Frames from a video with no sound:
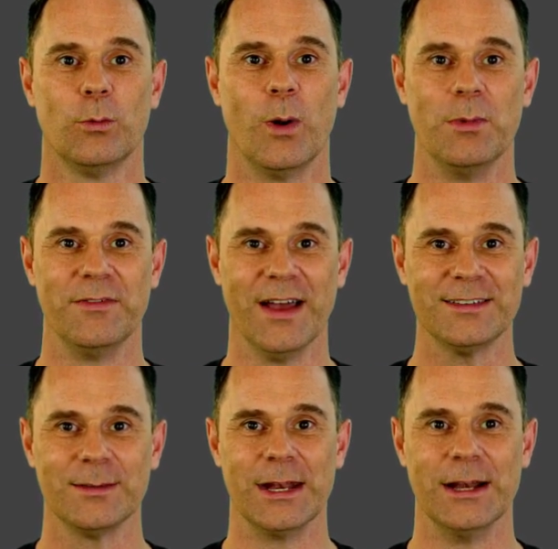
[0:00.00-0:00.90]
we've
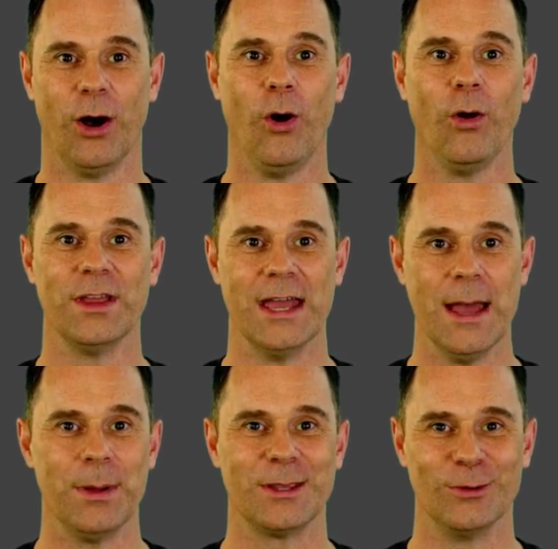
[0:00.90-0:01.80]
estimated all the
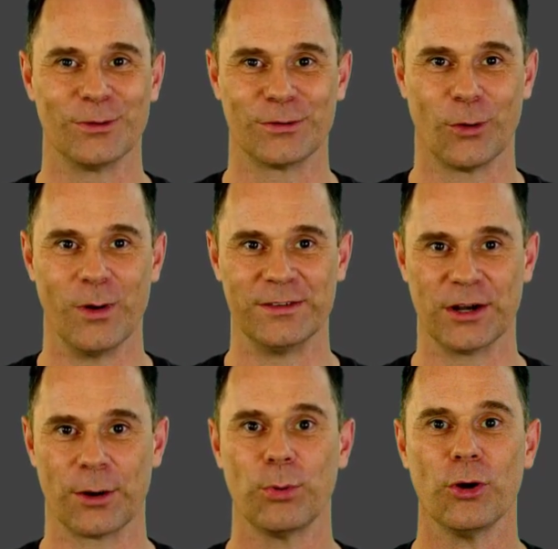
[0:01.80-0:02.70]
epic user stories in our
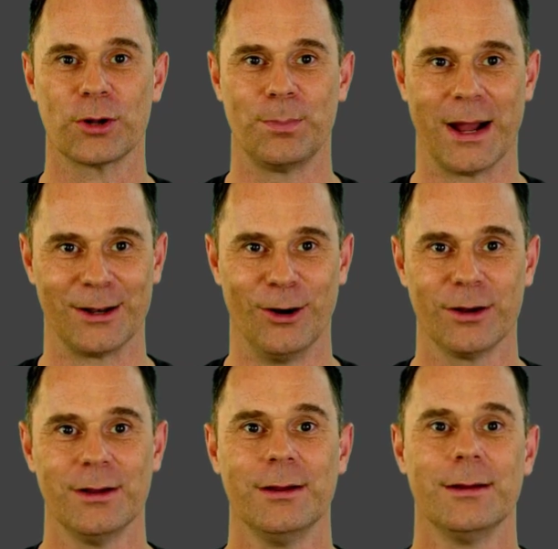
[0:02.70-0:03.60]
product backlog,
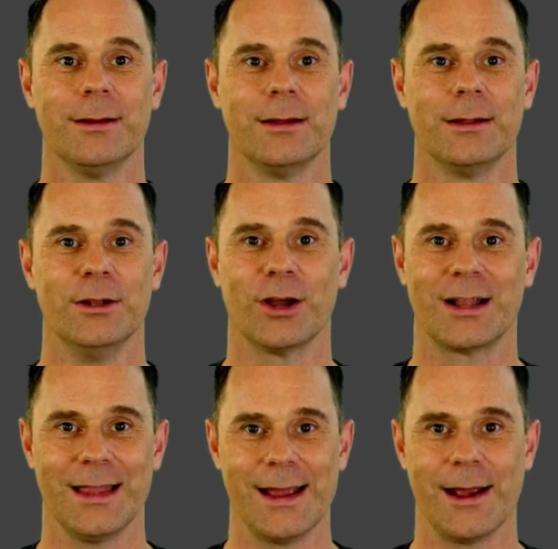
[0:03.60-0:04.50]
now
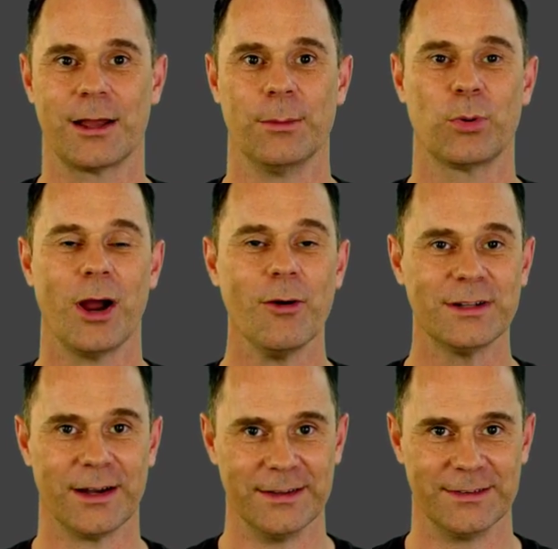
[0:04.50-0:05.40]
Claire can
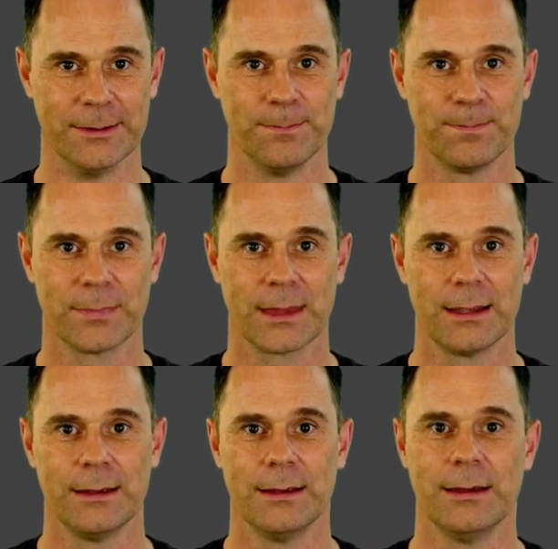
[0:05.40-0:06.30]
prioritize them.
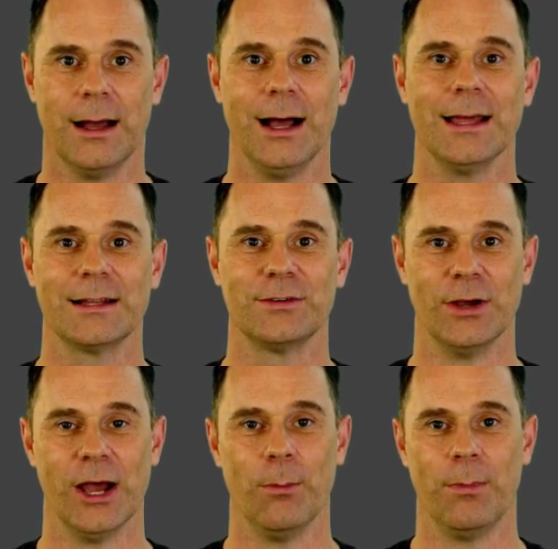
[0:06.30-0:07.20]
I like to
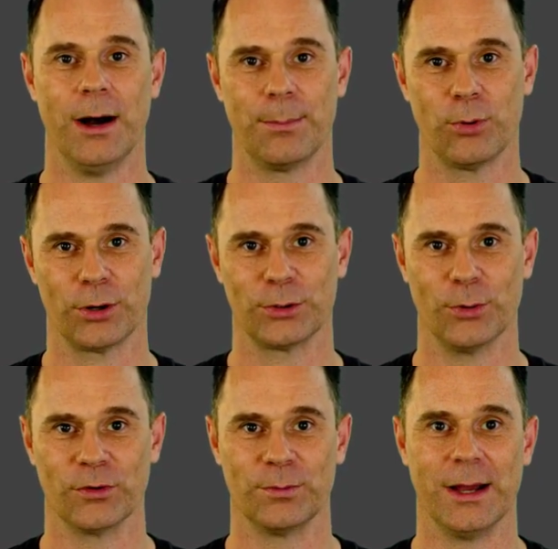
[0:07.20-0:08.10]
help my product
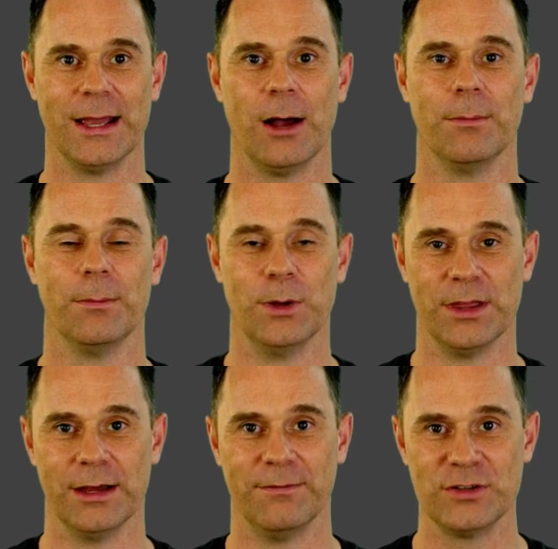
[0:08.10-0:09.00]
owners by help with
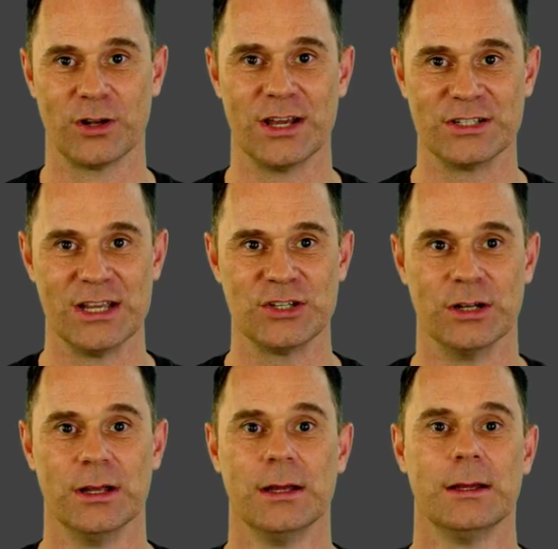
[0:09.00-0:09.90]
a visualization
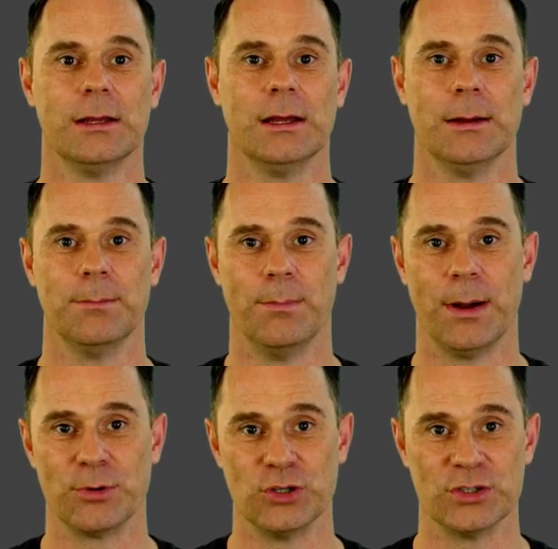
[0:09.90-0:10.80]
by
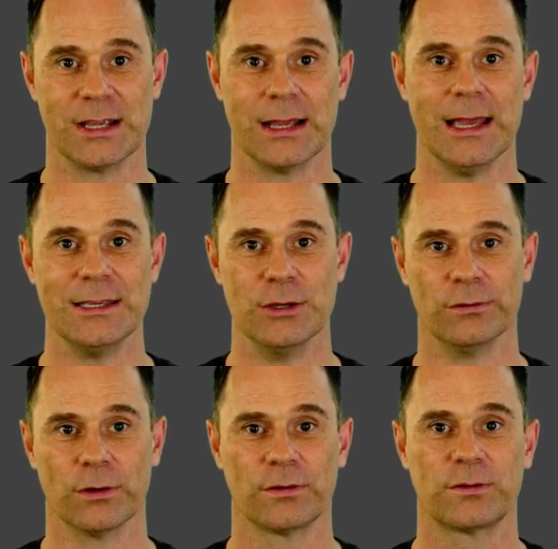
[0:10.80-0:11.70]
producing a
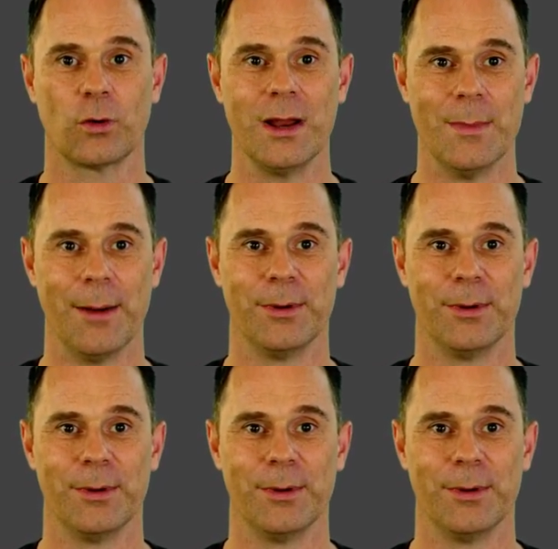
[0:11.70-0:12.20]
user story map.